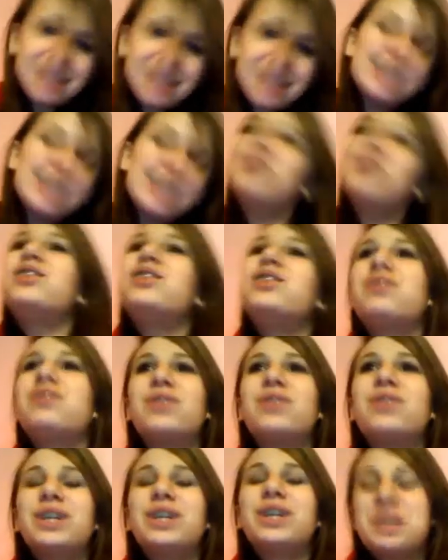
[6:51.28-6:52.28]
It
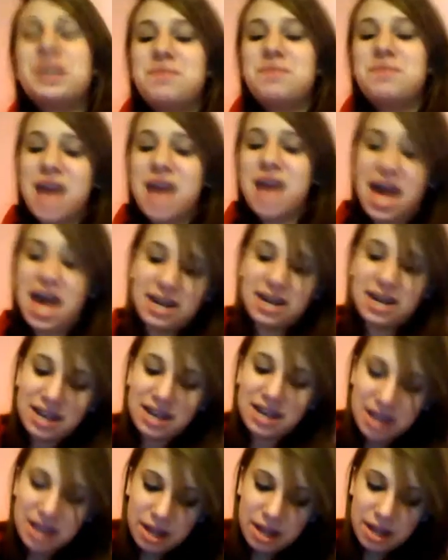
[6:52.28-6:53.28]
was really bad.
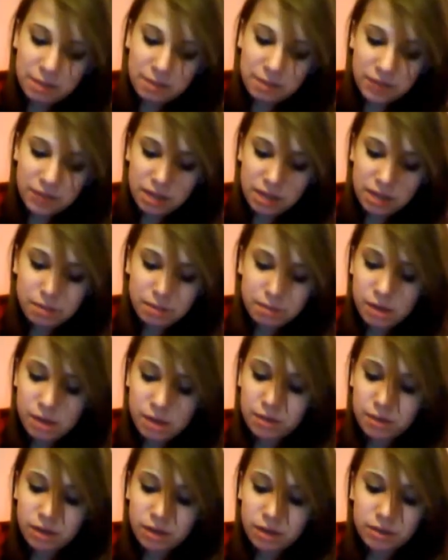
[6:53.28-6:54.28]
Like, my
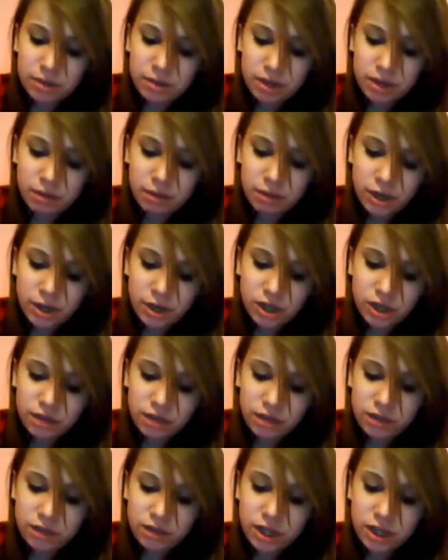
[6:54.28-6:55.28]
mom was always like, Rachel, you
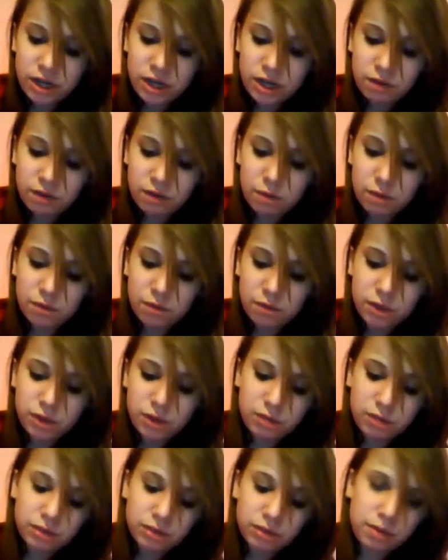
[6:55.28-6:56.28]
have to clean your room. Of
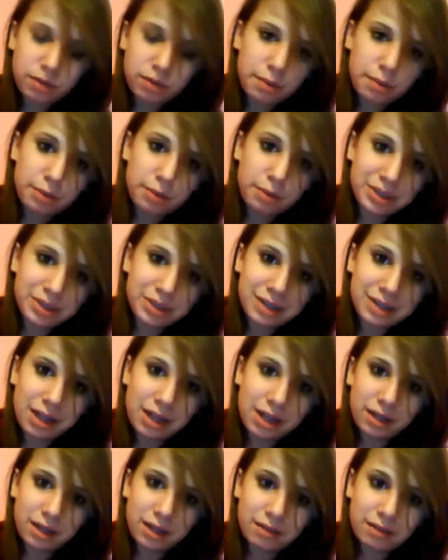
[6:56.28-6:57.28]
course, she probably wasn't
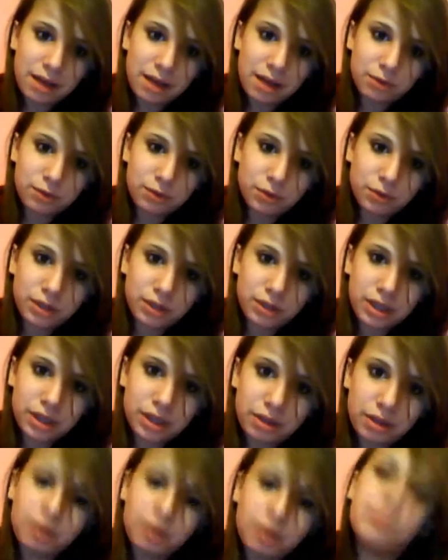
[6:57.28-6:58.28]
telling a 5-year-old to
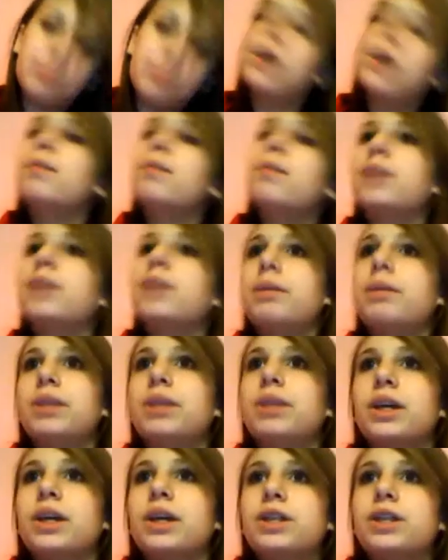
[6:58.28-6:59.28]
clean their room. But I
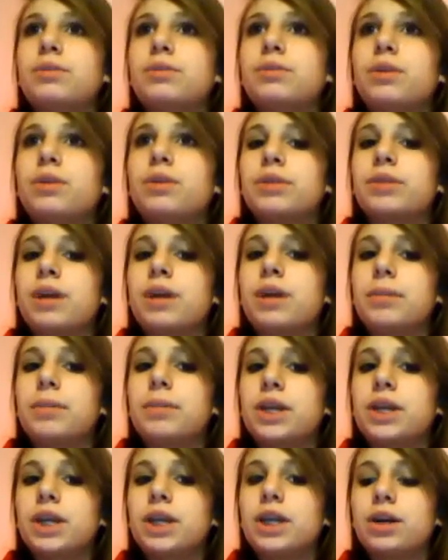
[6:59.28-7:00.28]
mean, like, she was always
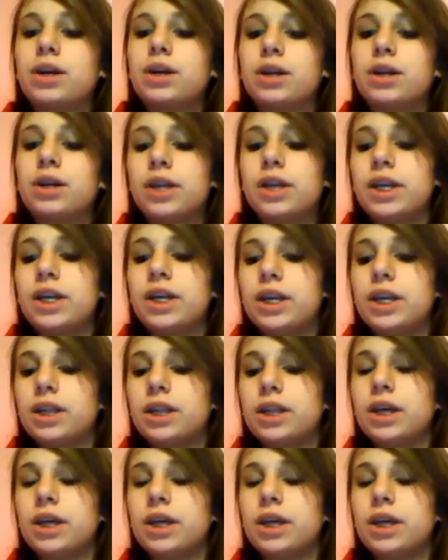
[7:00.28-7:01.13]
coming in here and cleaning.